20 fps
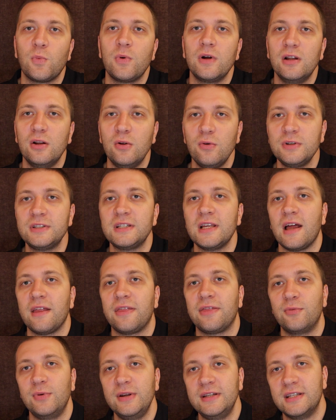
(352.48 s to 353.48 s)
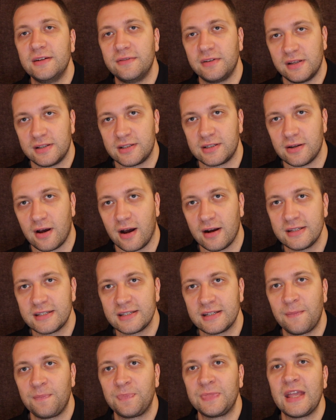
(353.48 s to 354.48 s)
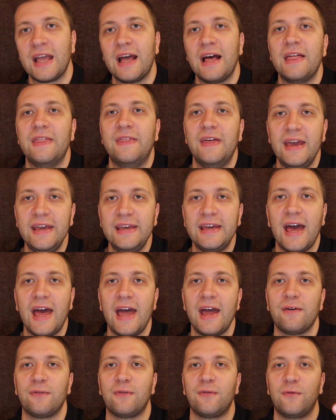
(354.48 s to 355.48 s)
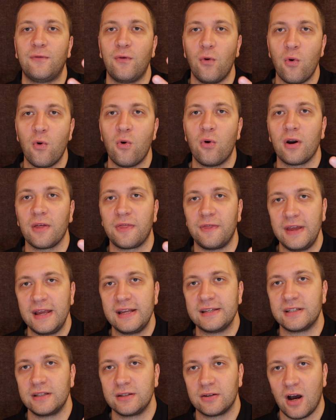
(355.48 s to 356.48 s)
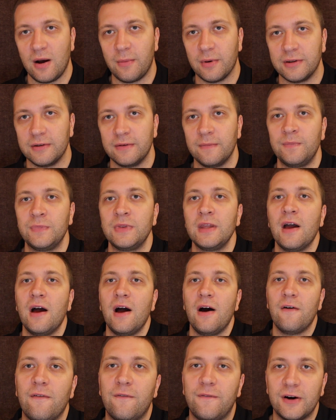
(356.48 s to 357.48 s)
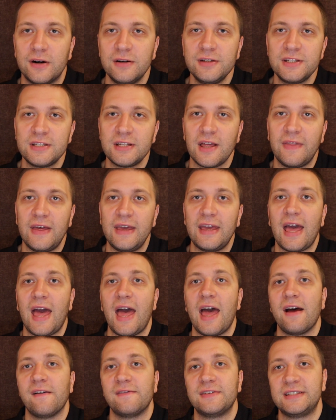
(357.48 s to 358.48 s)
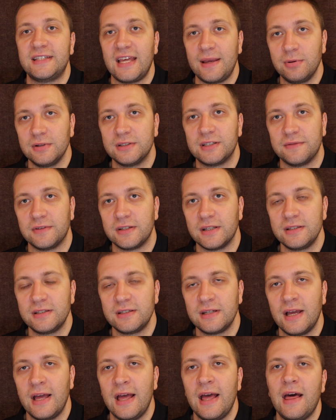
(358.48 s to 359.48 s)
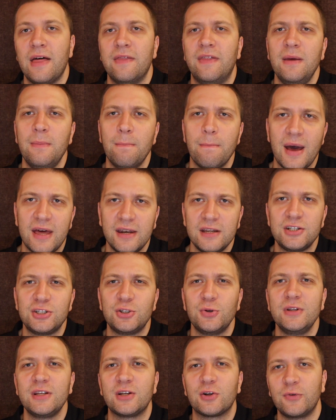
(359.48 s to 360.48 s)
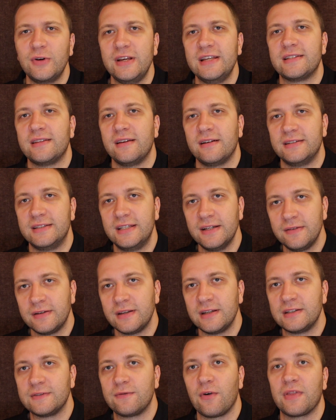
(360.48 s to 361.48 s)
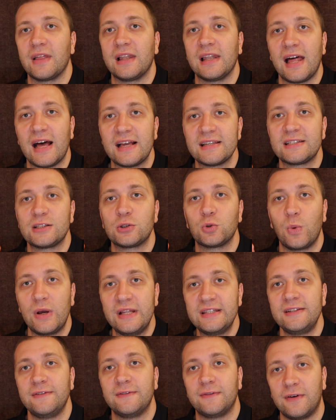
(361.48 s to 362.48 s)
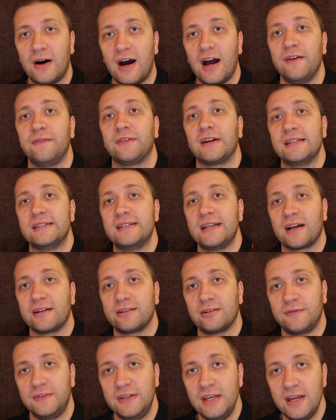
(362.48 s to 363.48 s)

we looked at 3 dividend stocks. They have 4 things in common. First, they have stable dividend. They managed to increase their dividend for the last 25 consecutive